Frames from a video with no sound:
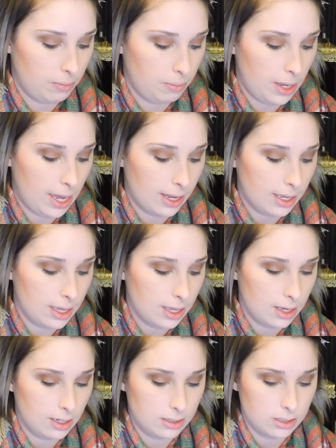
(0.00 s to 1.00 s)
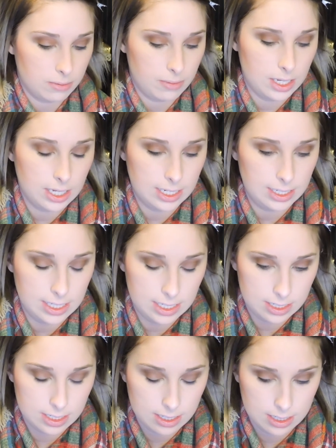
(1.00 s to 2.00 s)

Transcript: pack it onto my eyelid.